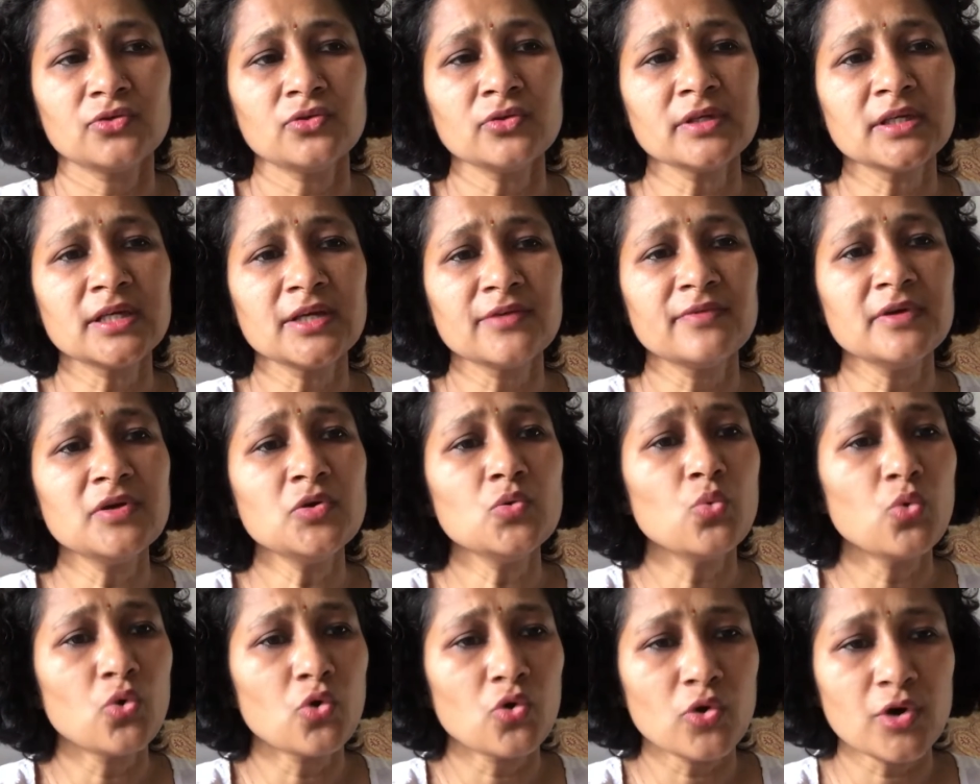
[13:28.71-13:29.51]
given
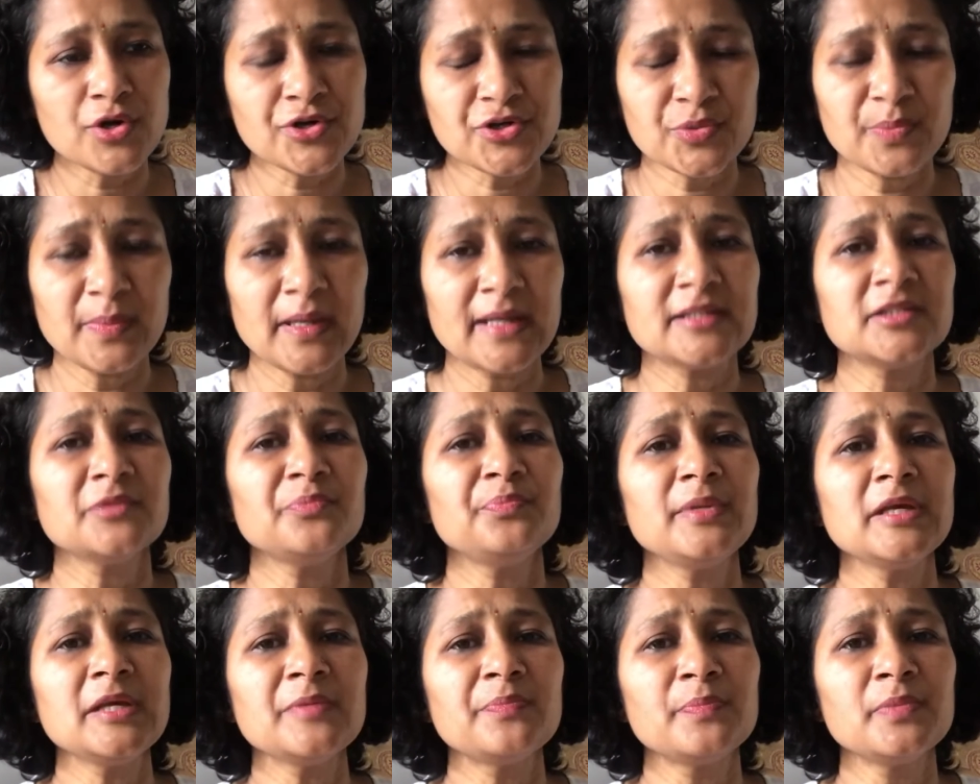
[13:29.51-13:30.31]
vote by the
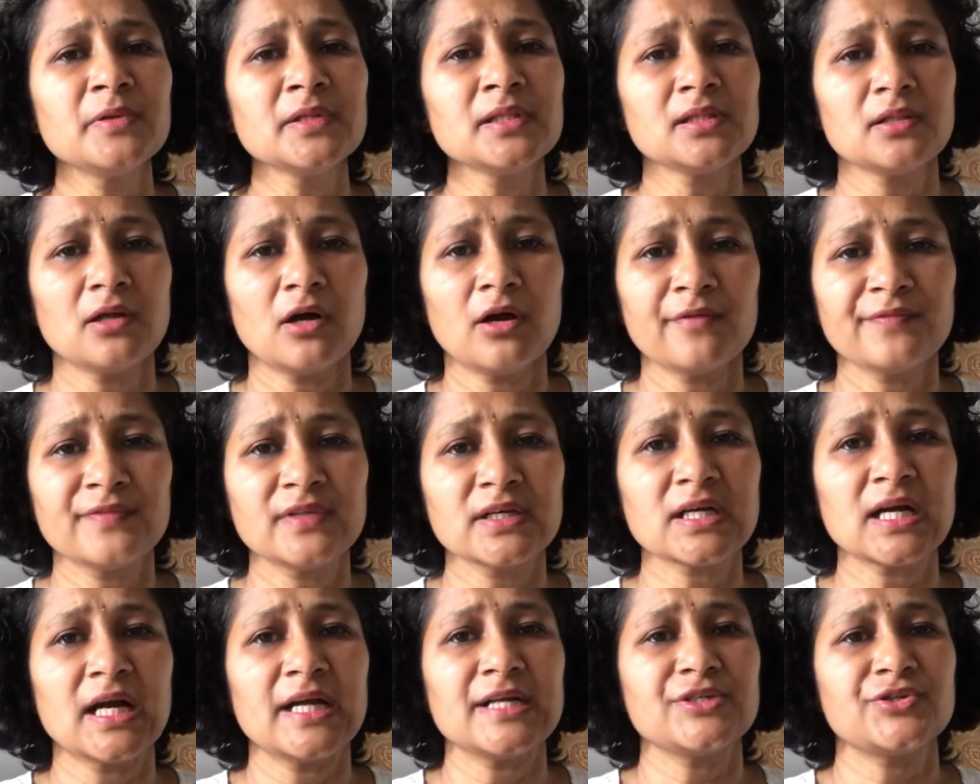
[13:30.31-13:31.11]
people of the
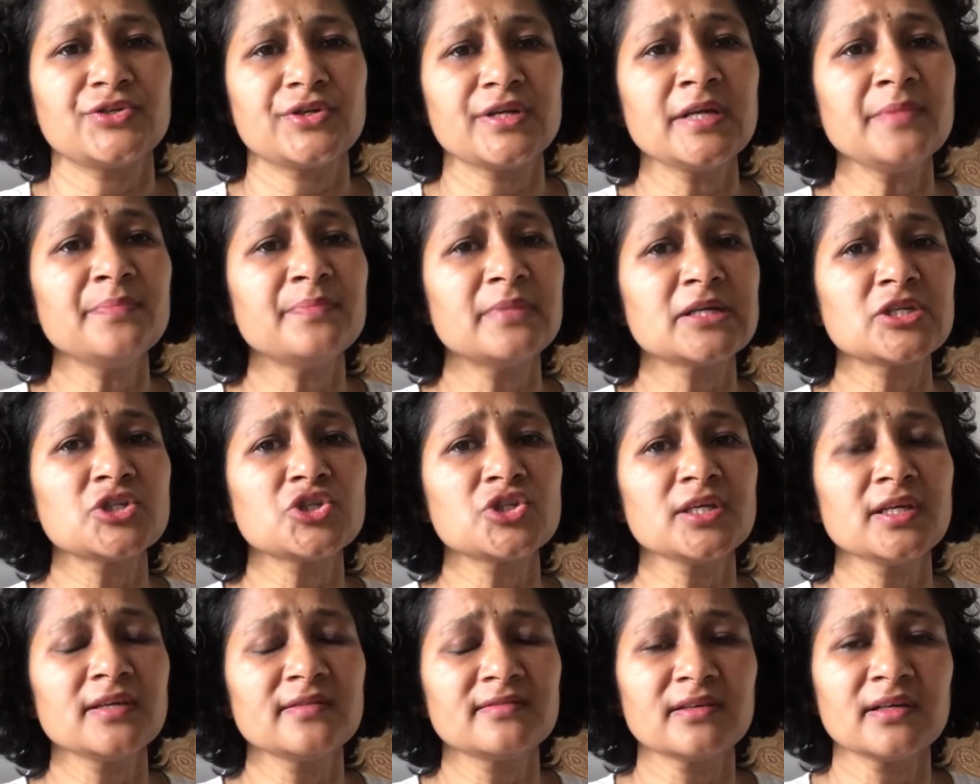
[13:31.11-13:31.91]
country, but
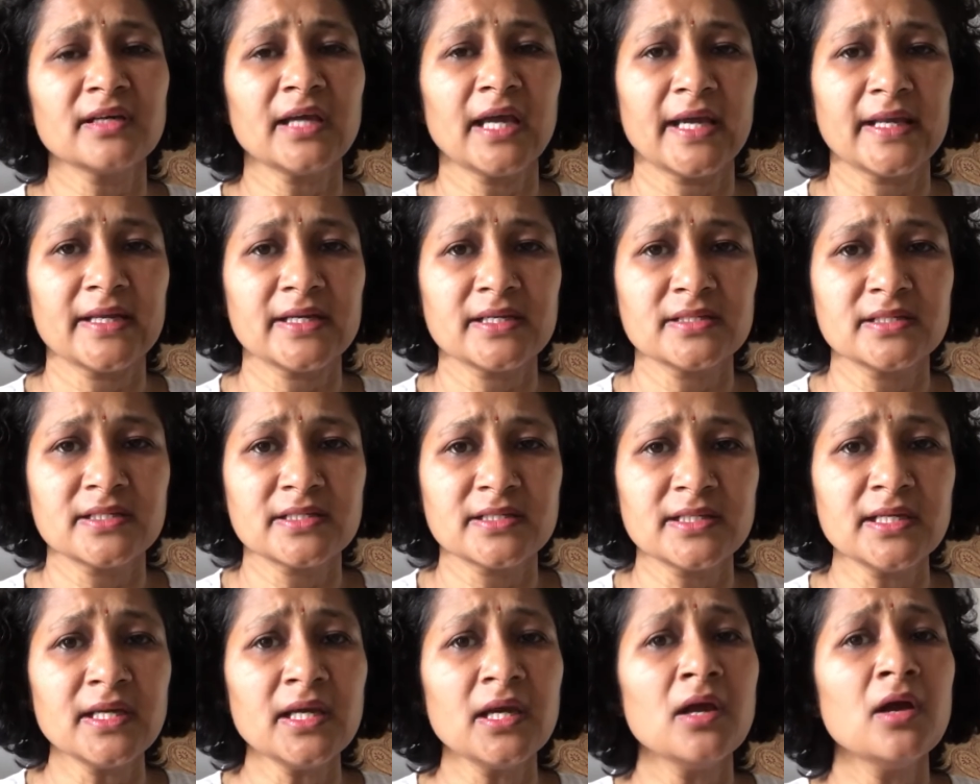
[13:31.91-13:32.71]
she is a
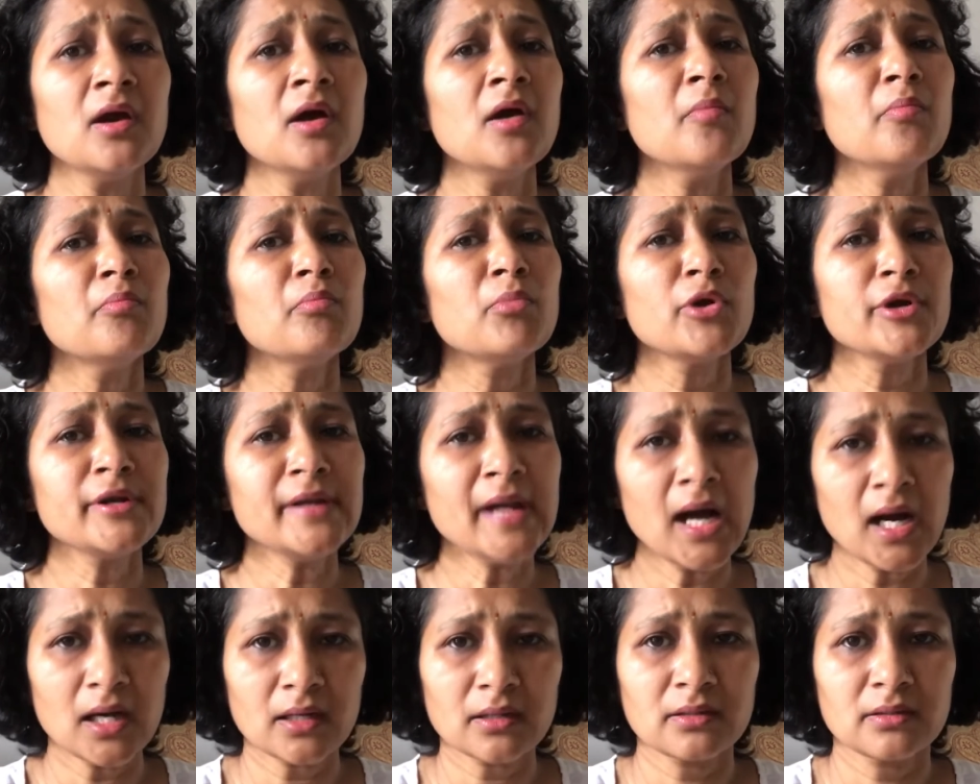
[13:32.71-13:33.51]
hereditary
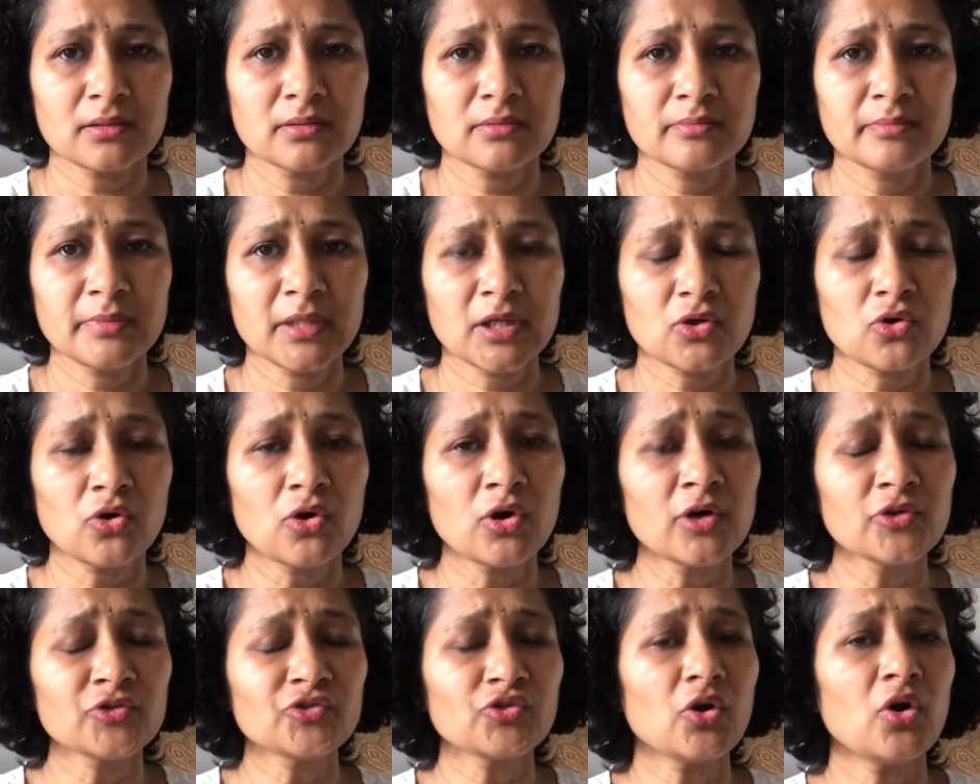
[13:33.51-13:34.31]
monarch
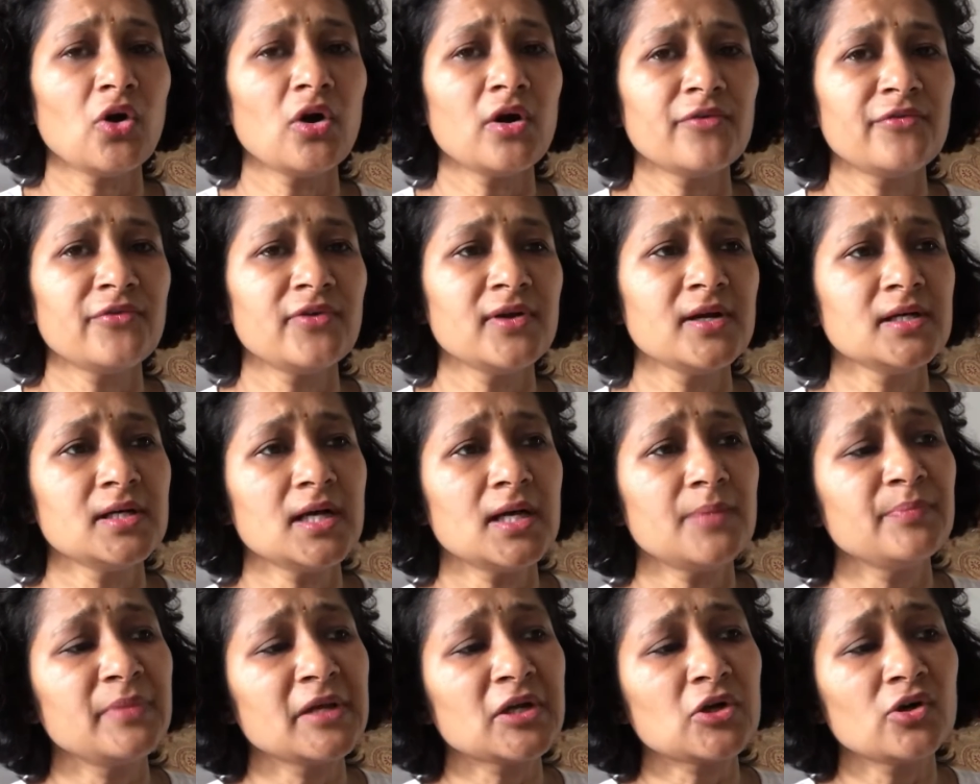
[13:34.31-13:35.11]
because
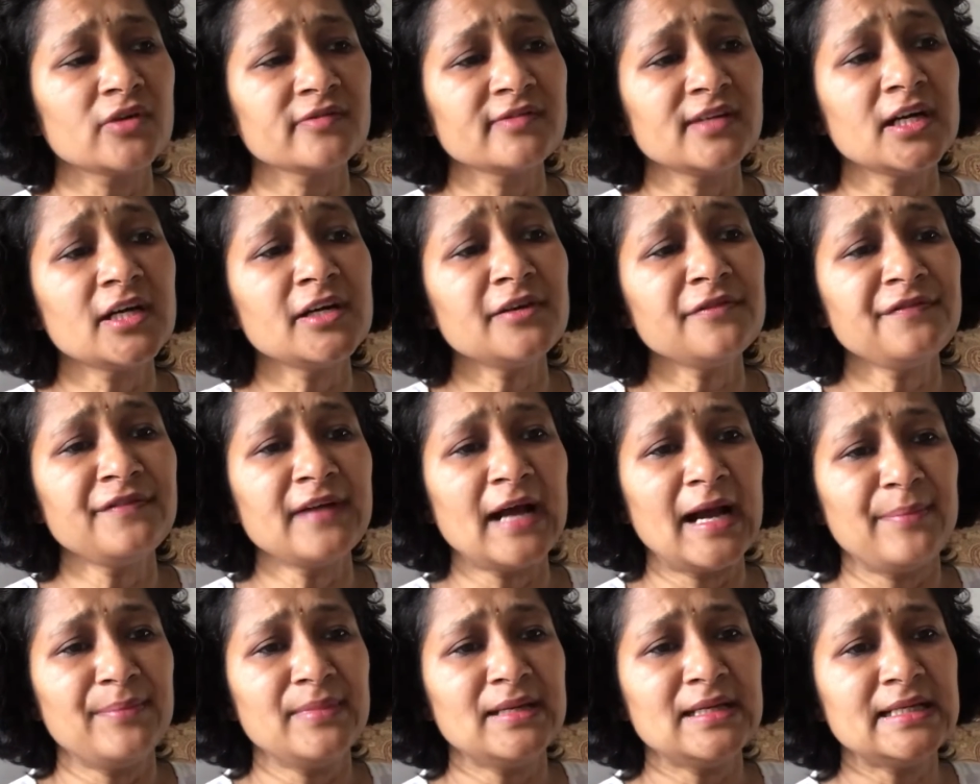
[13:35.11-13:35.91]
her
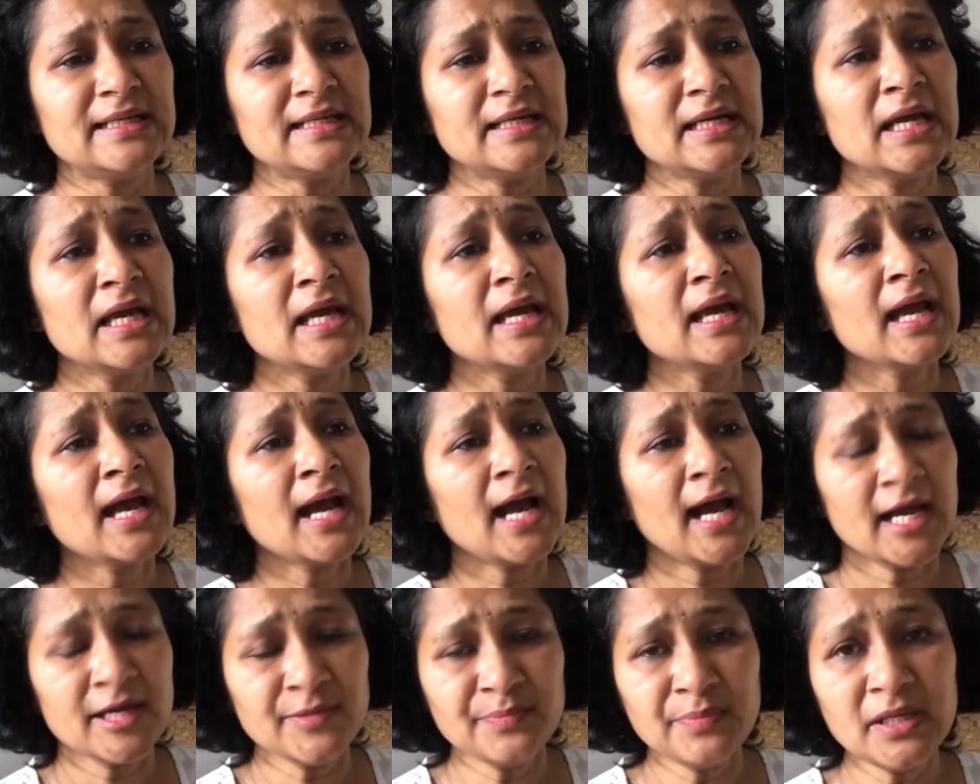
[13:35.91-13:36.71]
family
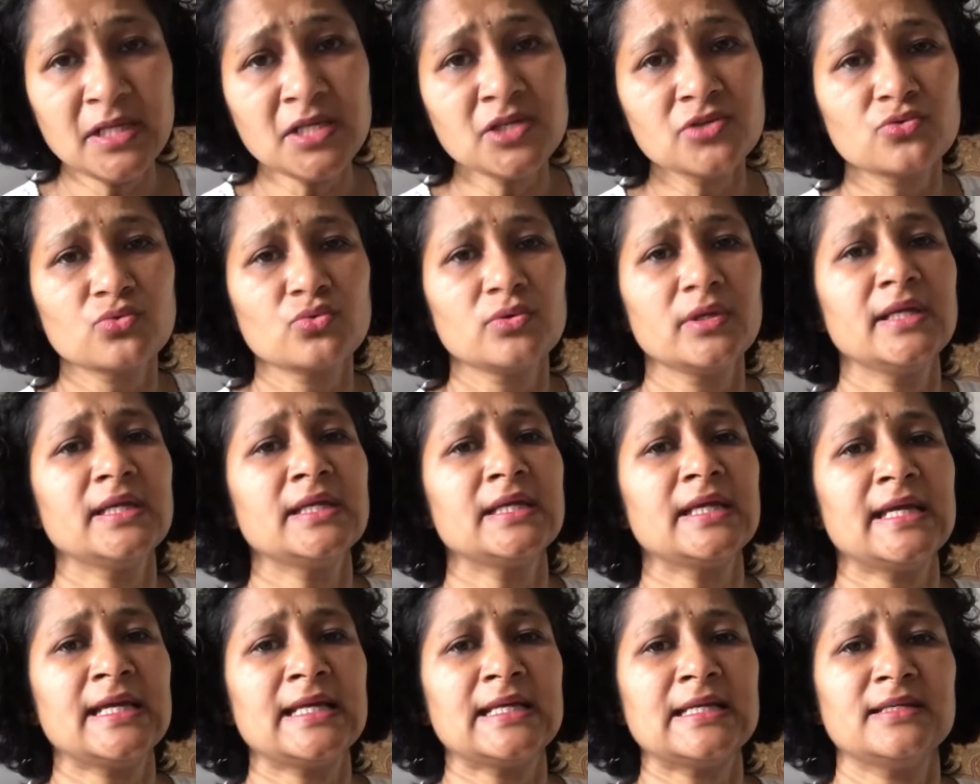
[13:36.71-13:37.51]
had been ruling
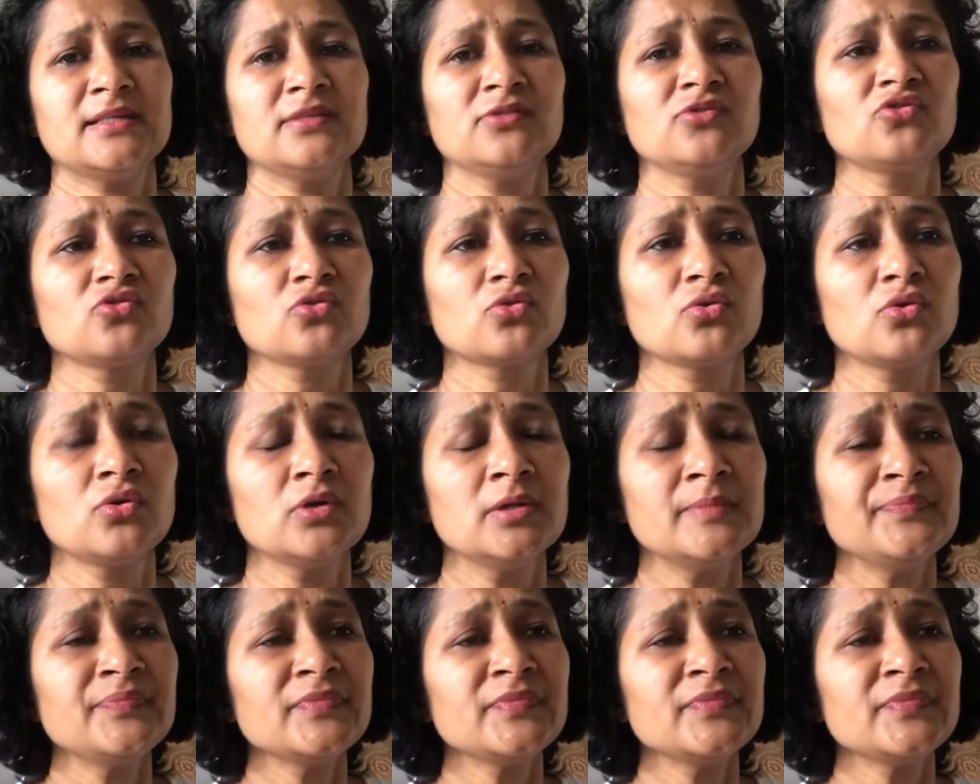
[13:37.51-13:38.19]
England. So